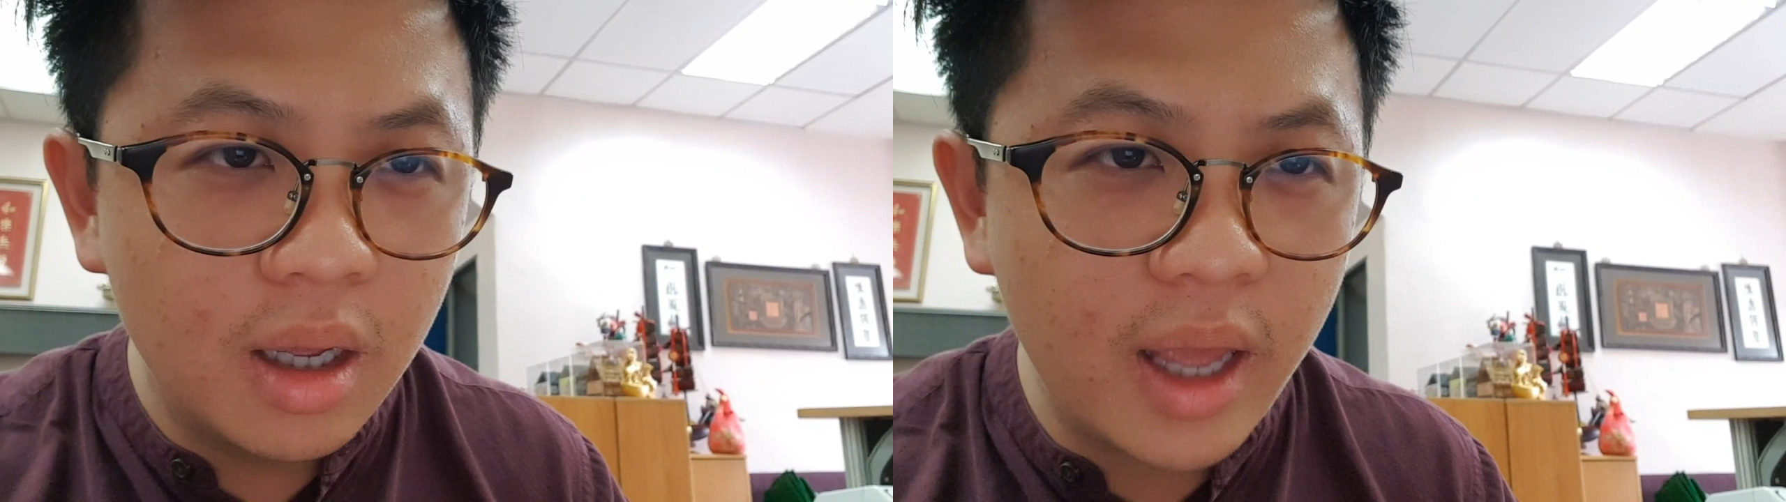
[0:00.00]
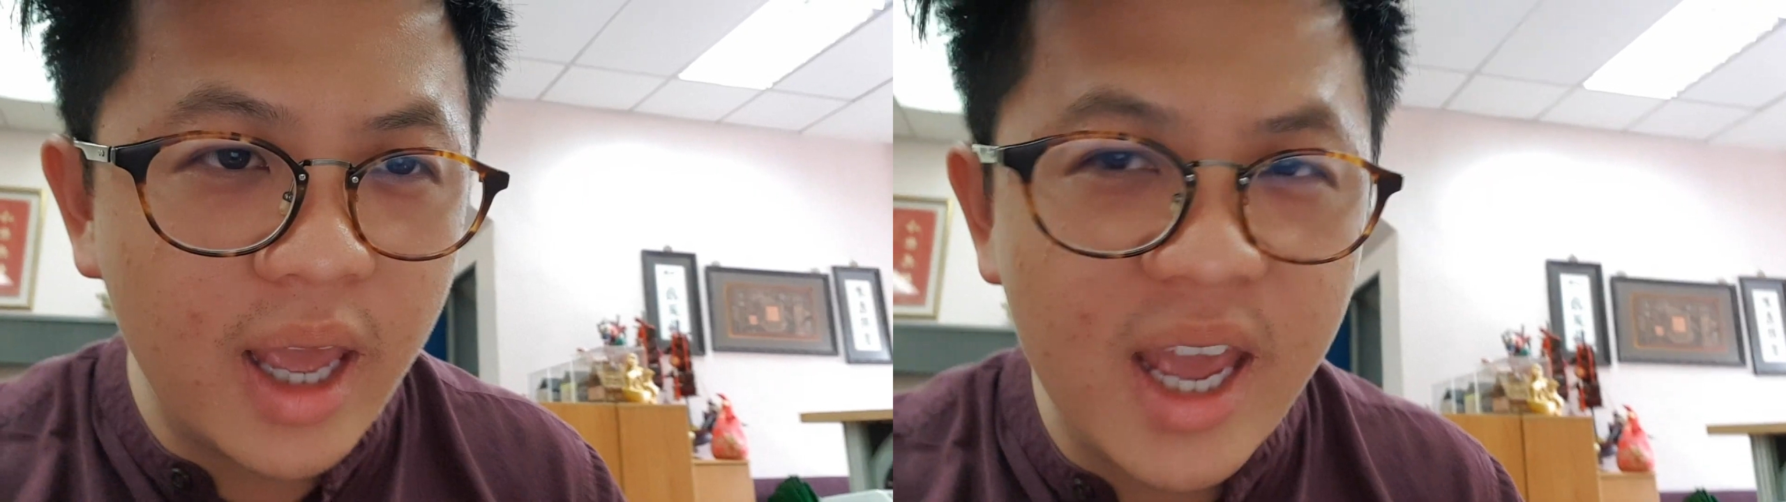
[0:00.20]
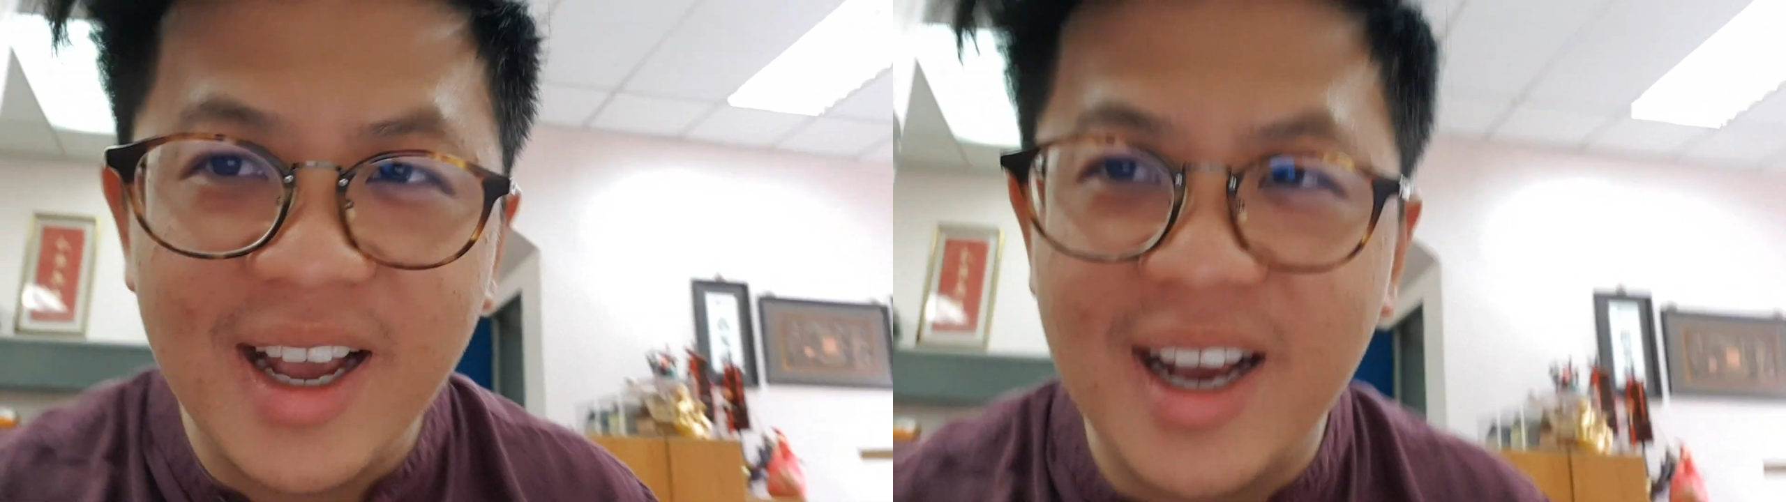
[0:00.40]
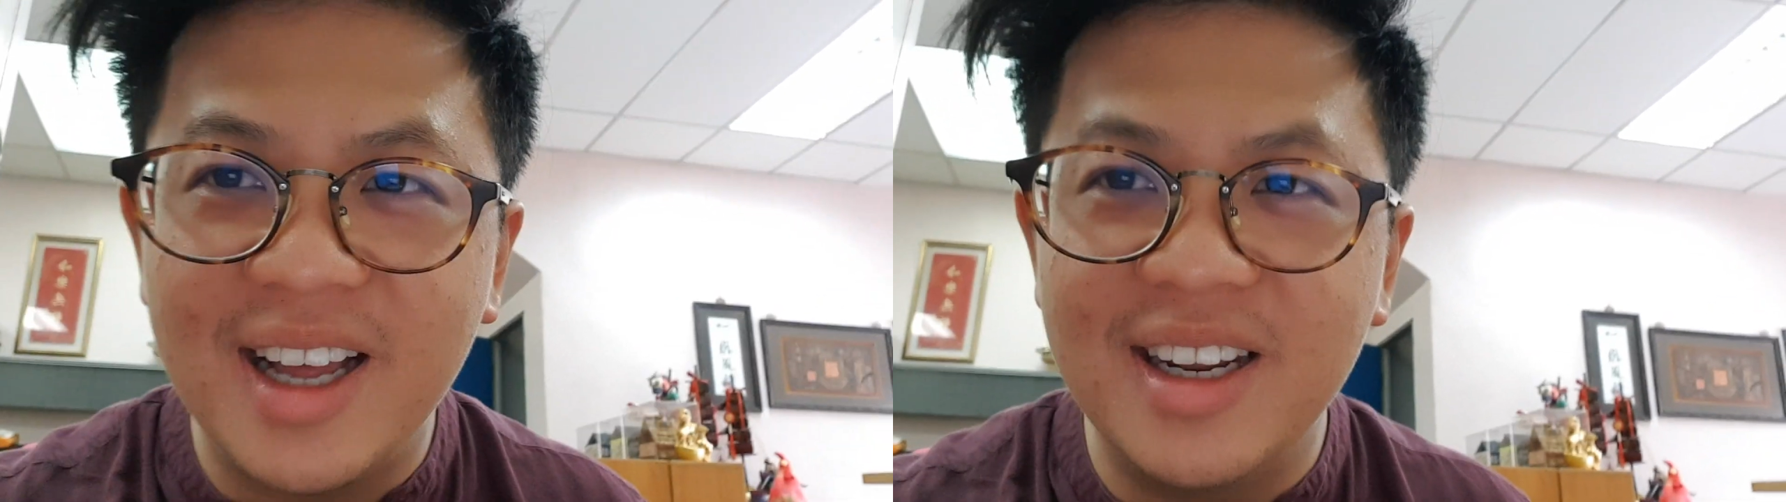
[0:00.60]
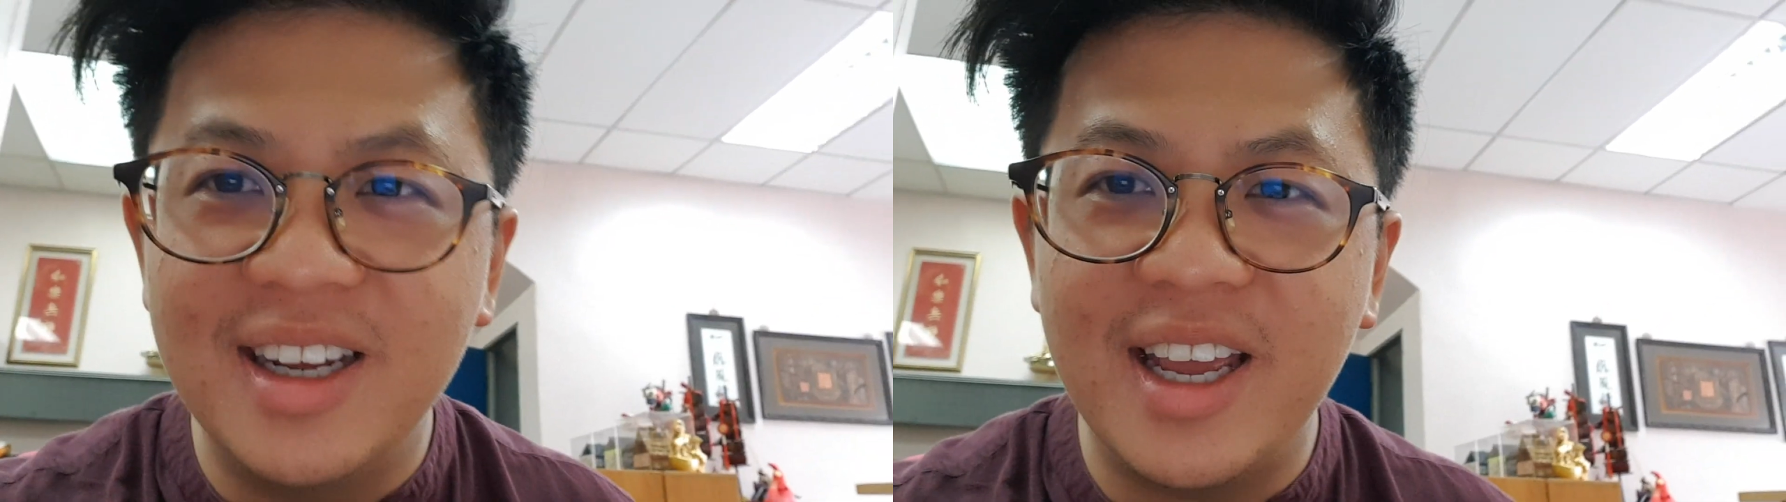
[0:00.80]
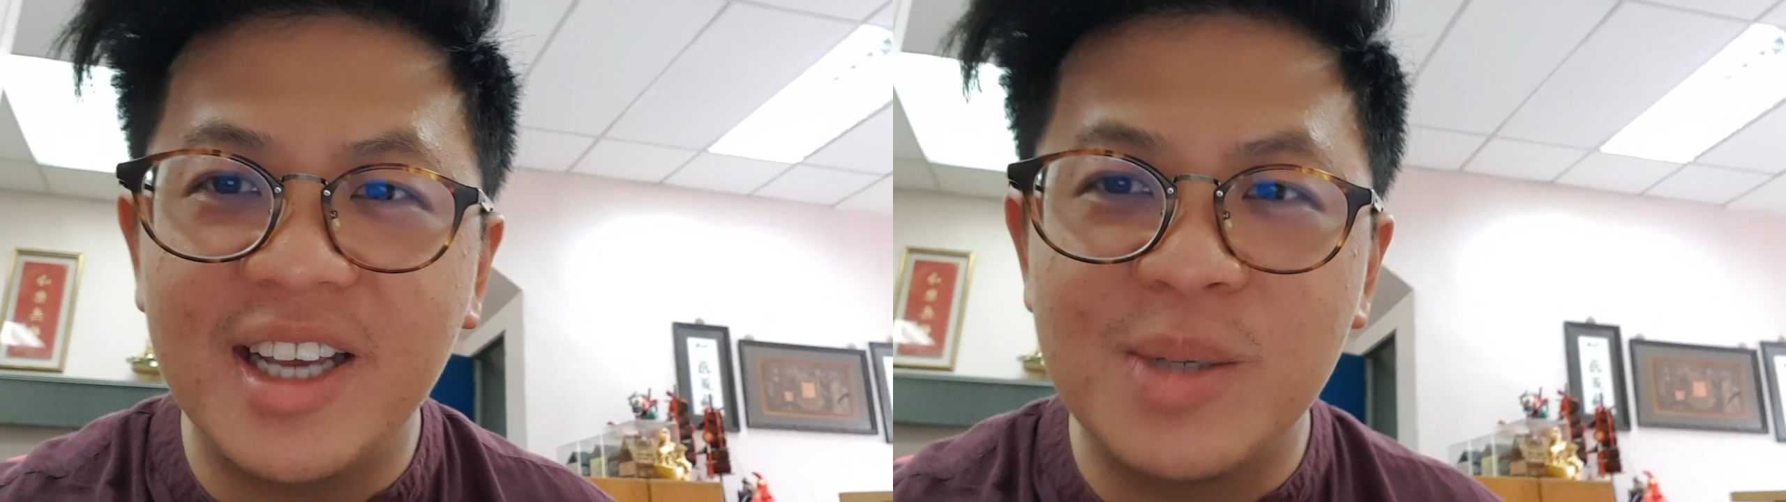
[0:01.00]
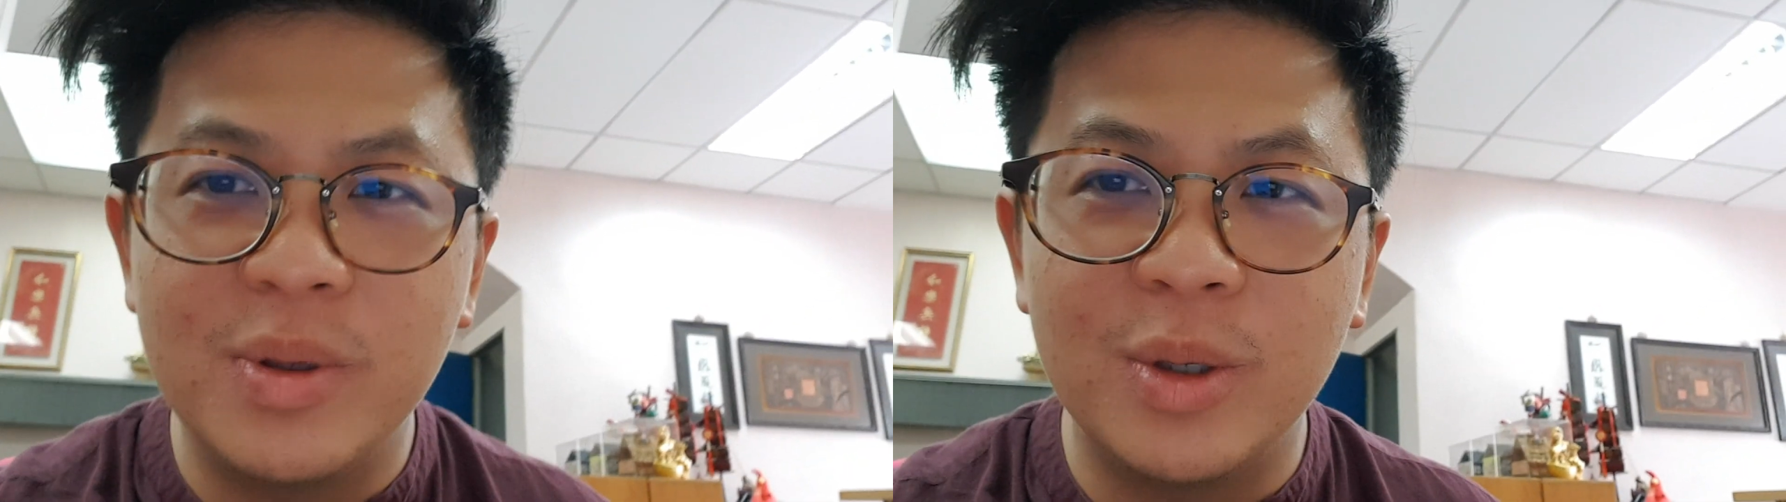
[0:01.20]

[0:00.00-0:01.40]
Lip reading: Hair Color Expert